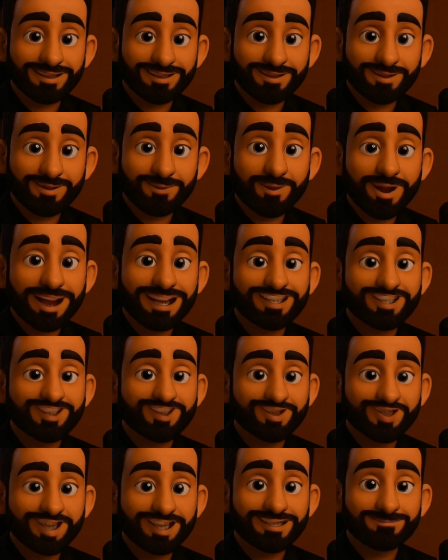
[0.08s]
US
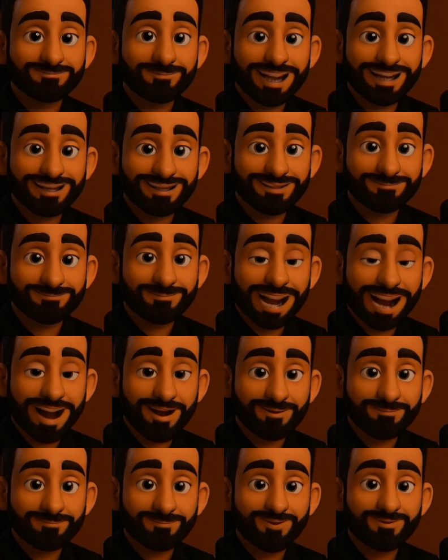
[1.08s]
just made its
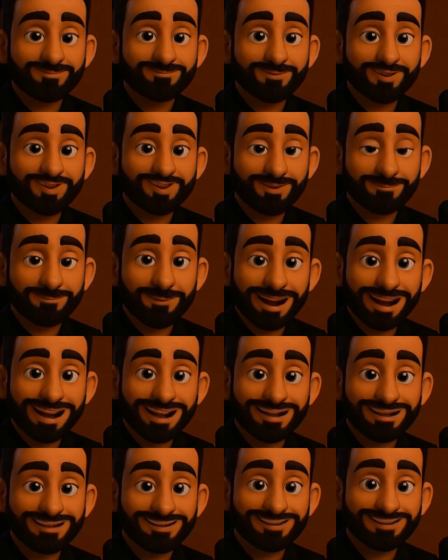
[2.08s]
power move with
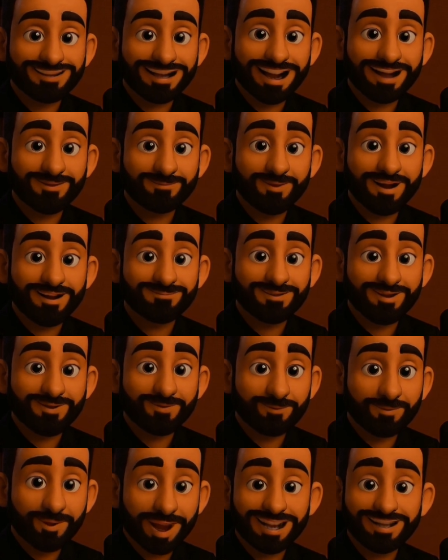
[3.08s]
Japan and signed one of the
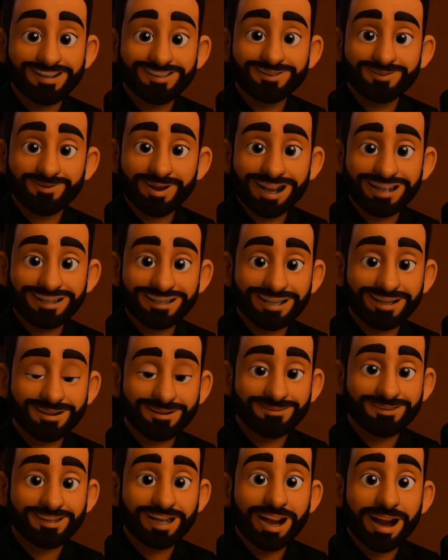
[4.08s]
greatest trade
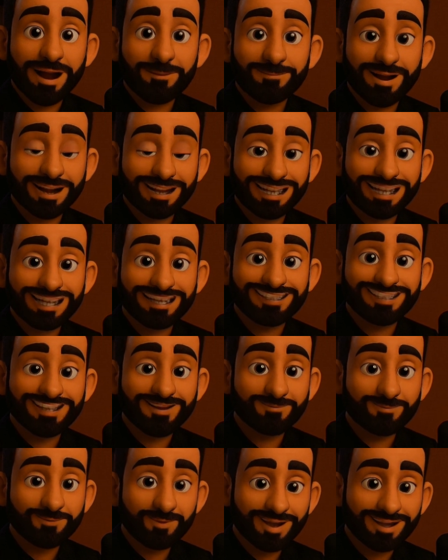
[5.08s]
deals, but is it
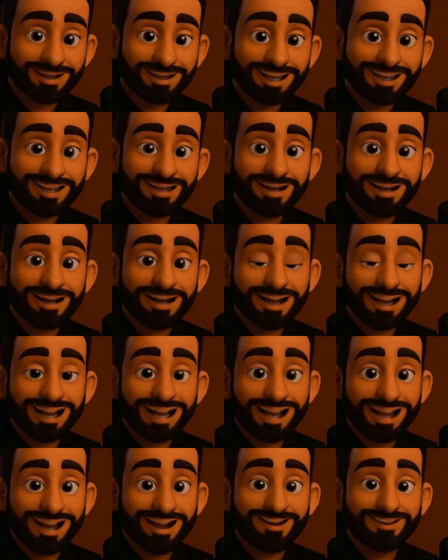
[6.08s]
really?
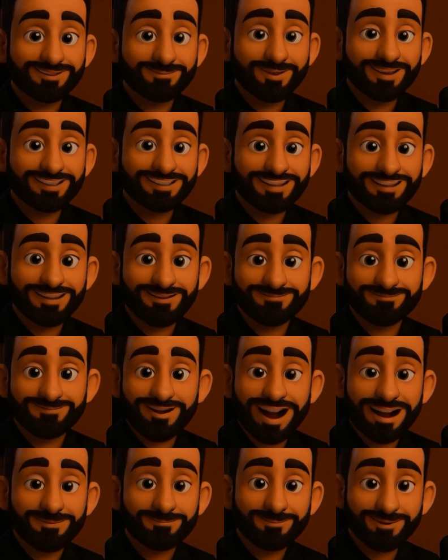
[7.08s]
Here's what's in the
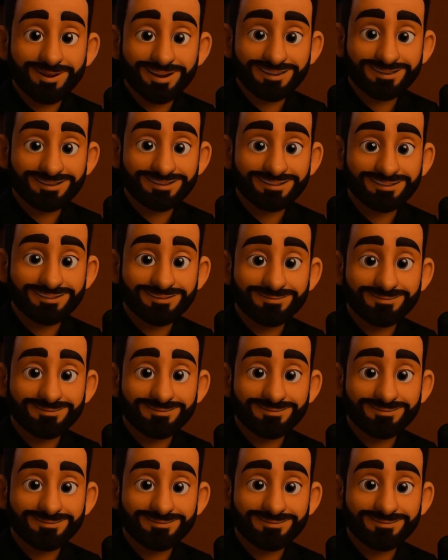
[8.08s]
fine prints.